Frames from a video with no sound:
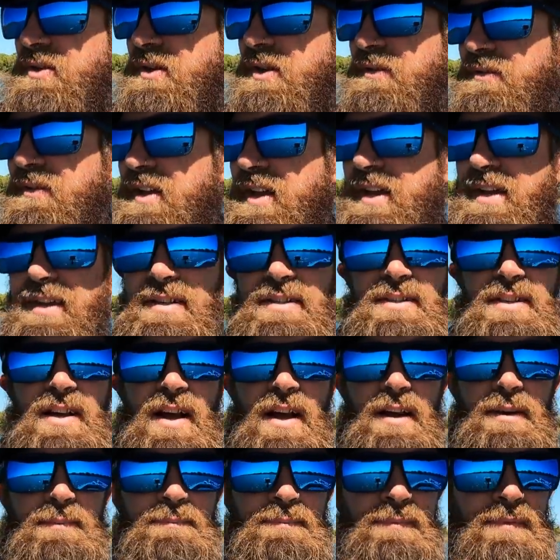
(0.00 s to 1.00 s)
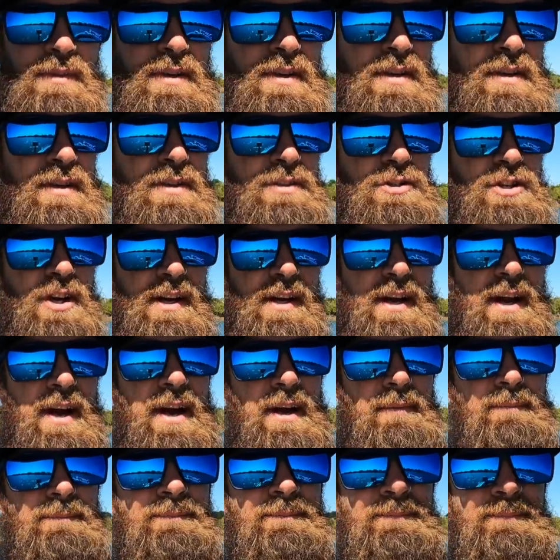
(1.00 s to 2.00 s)
sort of thing, so check it
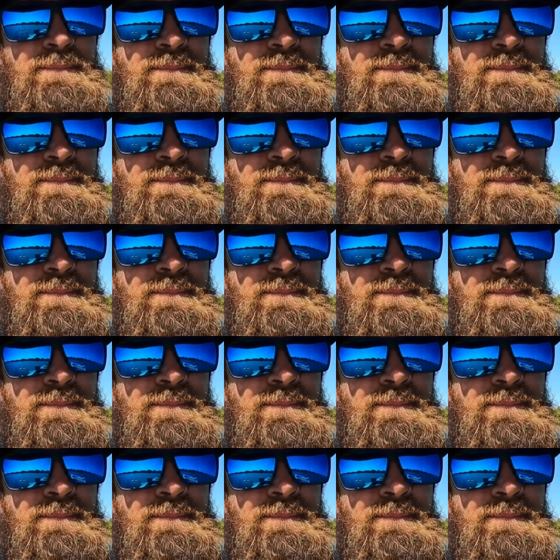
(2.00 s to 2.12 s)
out.